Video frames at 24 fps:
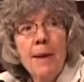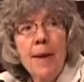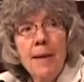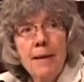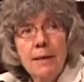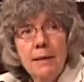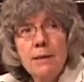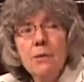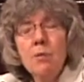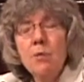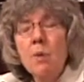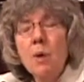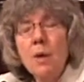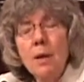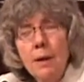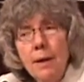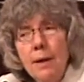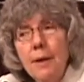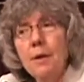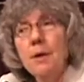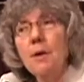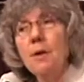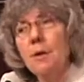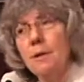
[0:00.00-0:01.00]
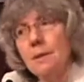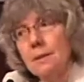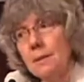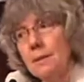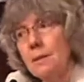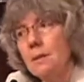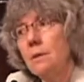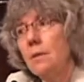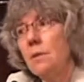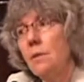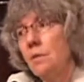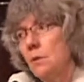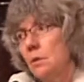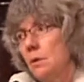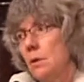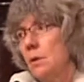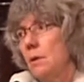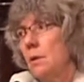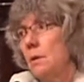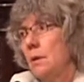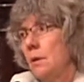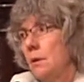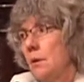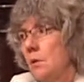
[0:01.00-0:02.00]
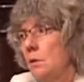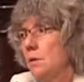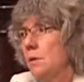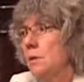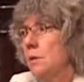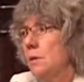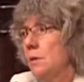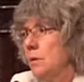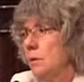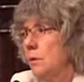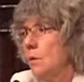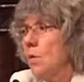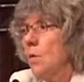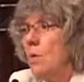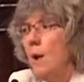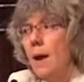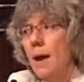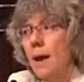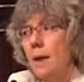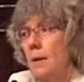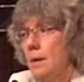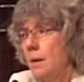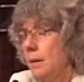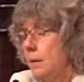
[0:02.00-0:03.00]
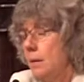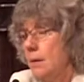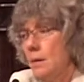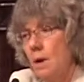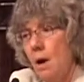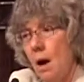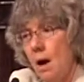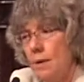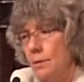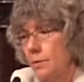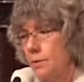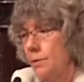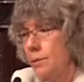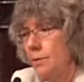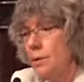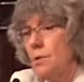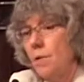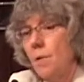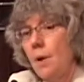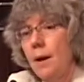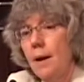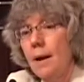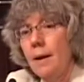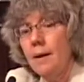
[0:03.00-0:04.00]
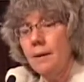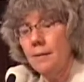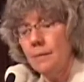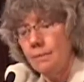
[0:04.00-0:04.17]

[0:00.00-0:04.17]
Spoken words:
and it's really a good institution. The nurses are great, and the doctors are great,